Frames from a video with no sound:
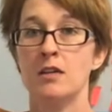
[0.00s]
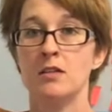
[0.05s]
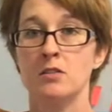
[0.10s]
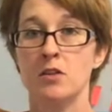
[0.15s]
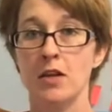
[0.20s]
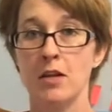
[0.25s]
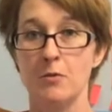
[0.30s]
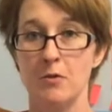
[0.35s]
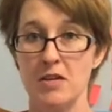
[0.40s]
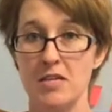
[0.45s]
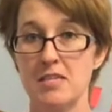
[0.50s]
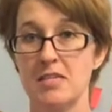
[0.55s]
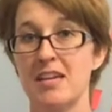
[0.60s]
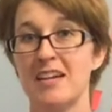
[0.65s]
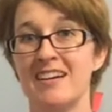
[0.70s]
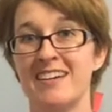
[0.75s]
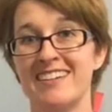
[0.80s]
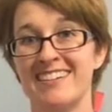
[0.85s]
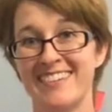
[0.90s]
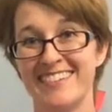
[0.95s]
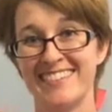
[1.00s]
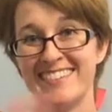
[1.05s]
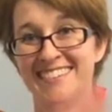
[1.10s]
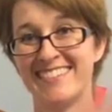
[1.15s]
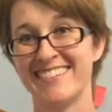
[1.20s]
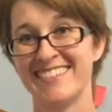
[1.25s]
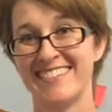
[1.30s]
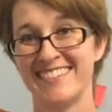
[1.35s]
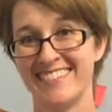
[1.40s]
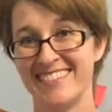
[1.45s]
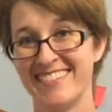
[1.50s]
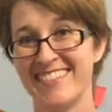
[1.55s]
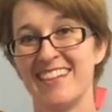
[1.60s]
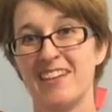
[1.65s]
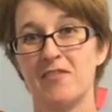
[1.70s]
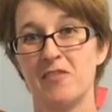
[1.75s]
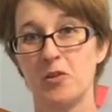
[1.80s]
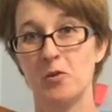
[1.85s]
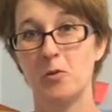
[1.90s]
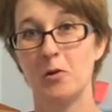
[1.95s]
So anyways,
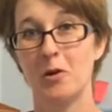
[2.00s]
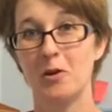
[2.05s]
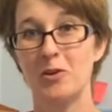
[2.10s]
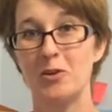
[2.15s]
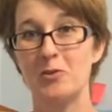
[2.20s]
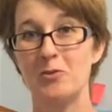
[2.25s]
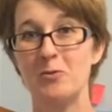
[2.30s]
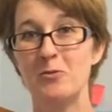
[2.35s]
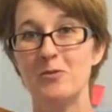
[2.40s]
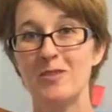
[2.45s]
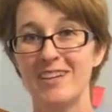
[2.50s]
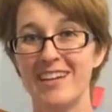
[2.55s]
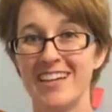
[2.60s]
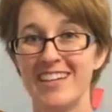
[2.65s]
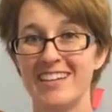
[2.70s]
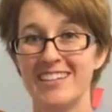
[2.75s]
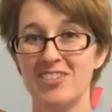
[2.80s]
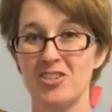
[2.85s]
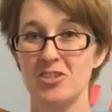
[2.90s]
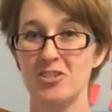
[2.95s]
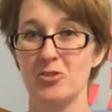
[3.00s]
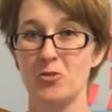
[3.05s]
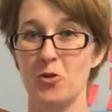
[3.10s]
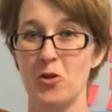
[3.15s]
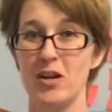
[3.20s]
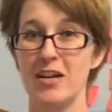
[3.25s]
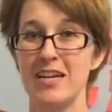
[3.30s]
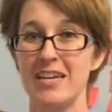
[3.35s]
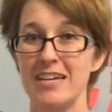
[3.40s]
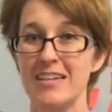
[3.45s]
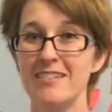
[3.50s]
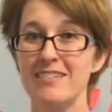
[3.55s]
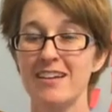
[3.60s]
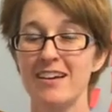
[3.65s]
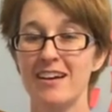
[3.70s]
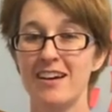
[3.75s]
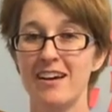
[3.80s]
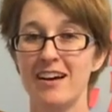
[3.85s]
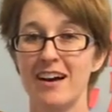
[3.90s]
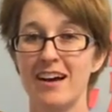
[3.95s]
if you are new and just joining in,
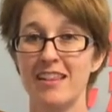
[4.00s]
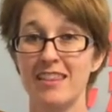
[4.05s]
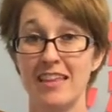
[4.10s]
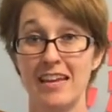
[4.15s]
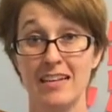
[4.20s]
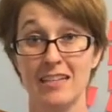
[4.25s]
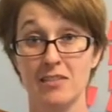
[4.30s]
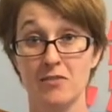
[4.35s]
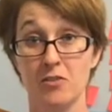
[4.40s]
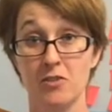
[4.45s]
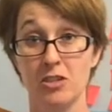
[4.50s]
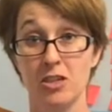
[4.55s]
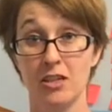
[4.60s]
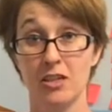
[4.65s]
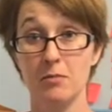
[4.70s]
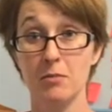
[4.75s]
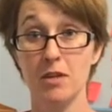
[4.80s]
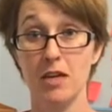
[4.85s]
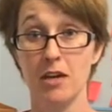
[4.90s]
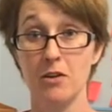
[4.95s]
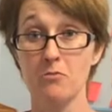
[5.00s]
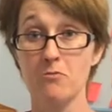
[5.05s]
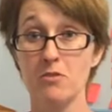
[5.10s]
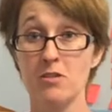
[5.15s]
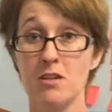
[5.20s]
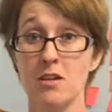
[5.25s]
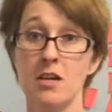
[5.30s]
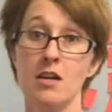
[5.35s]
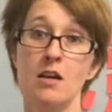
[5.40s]
uh, thanks for checking me out.